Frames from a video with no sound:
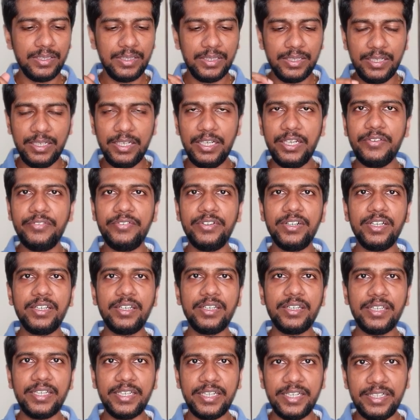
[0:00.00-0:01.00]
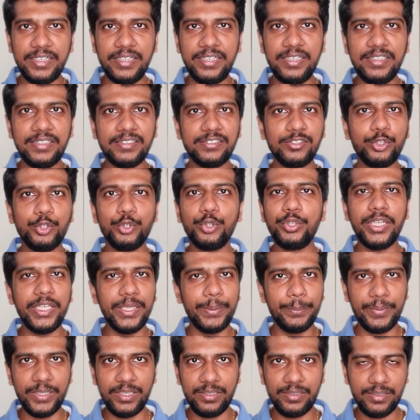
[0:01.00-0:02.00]
Liver, kidneys, you
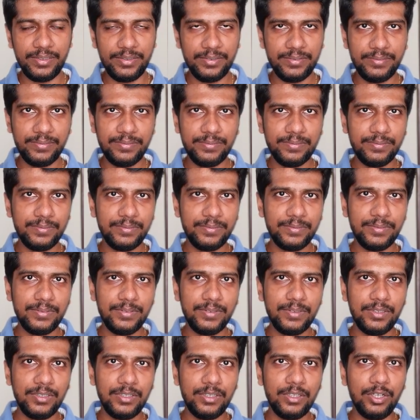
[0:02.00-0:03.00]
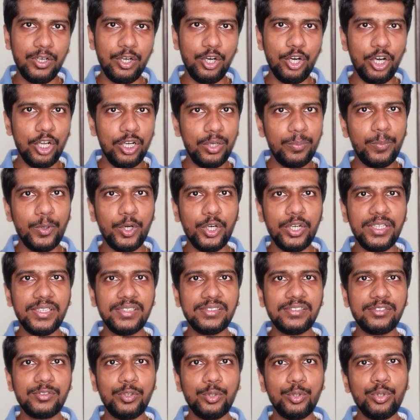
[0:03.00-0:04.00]
name it. All
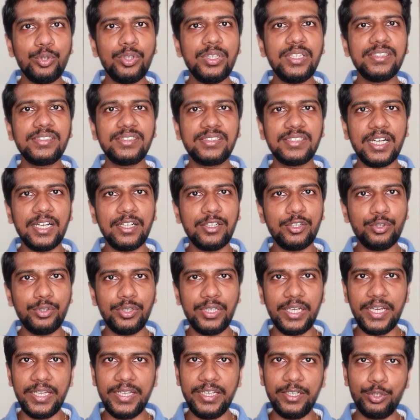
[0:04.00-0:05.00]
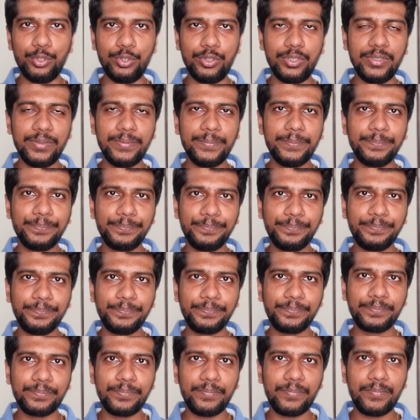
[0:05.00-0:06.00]
bodies slowly start to die out.
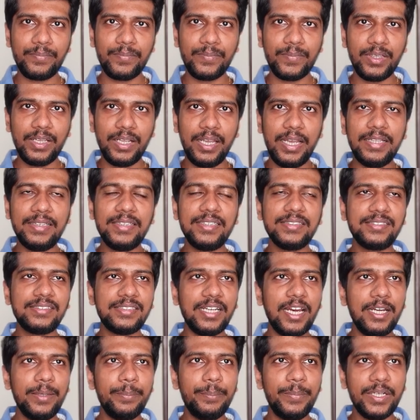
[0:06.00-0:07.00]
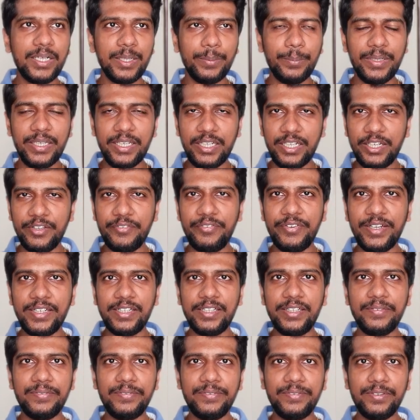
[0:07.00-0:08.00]
And they start becoming
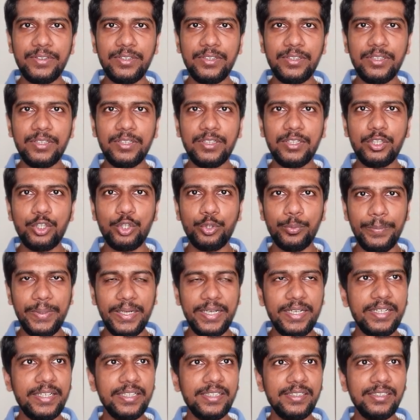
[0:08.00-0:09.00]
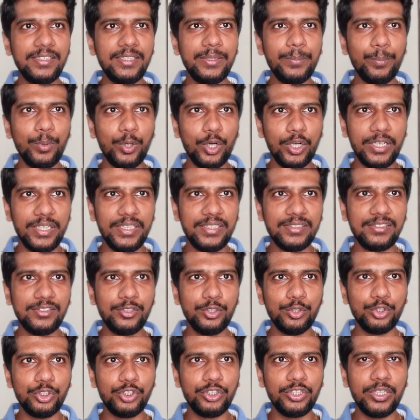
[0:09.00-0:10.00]
ineffective to maintain the body's
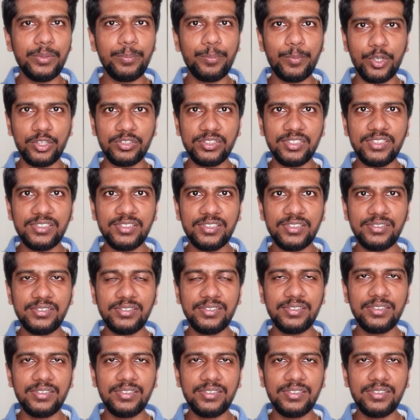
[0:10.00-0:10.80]
usual processes.